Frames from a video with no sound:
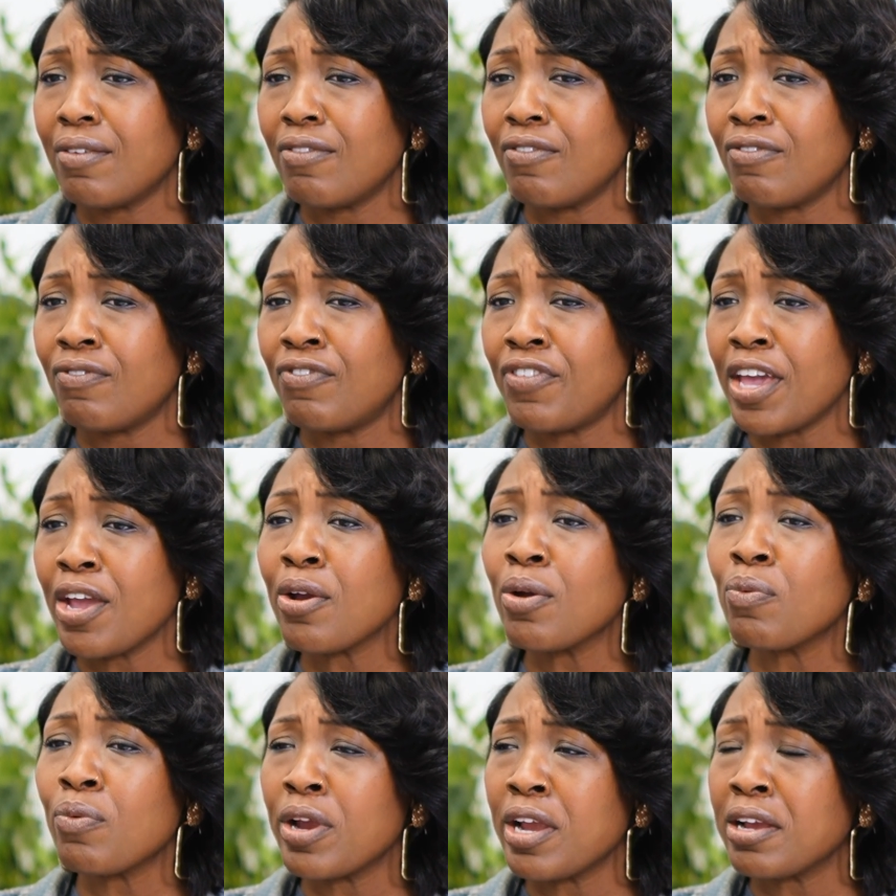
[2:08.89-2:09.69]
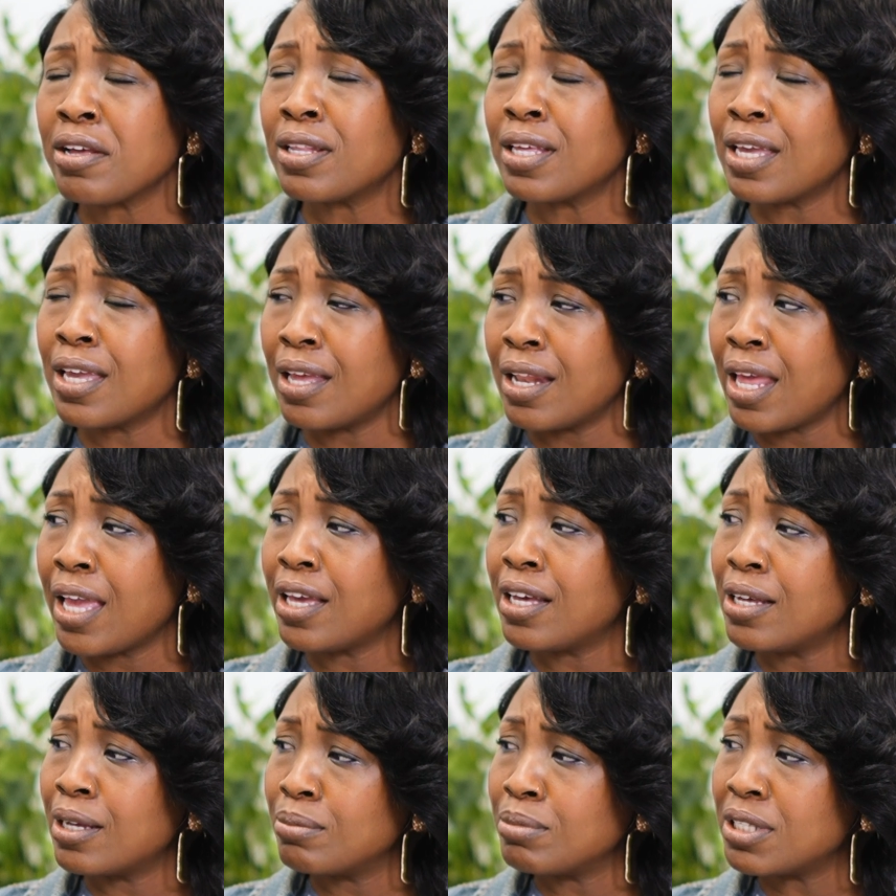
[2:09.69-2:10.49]
very rarely can they
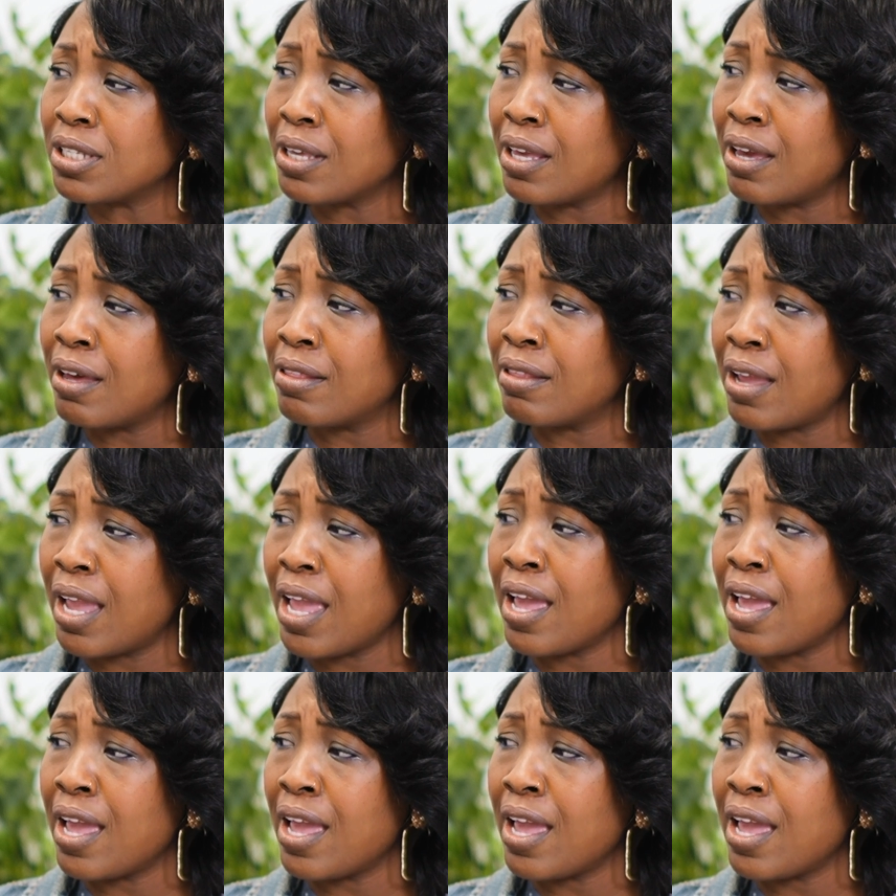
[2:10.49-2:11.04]
come together